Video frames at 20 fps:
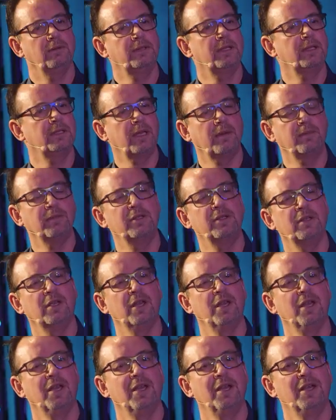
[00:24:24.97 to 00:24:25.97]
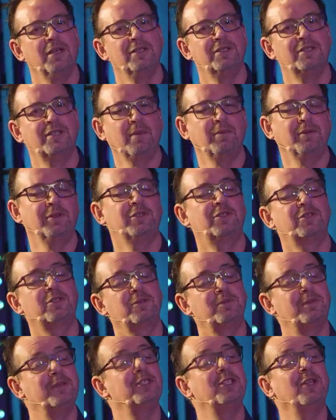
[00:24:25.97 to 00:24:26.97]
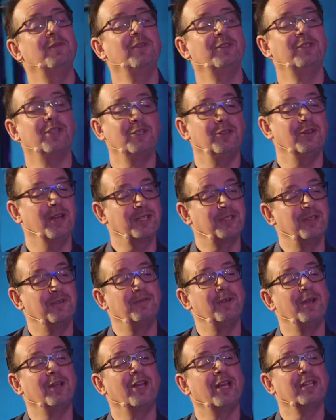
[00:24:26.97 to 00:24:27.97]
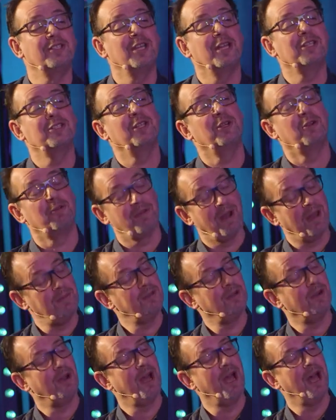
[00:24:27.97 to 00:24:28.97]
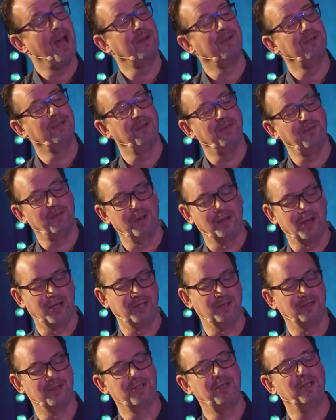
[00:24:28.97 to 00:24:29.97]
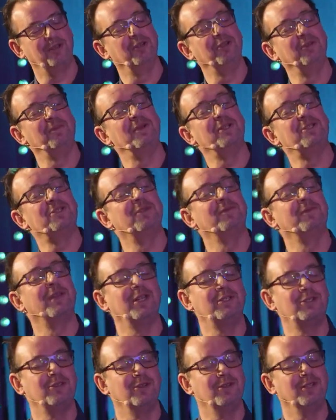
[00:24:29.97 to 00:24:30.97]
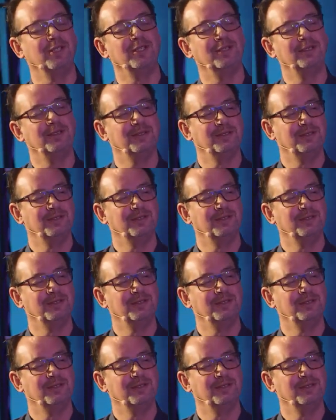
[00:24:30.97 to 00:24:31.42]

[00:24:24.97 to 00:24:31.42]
Was there something specific that you actually feel like's actually grabbed your heart, or do you feel like you're still in the midst of that journey?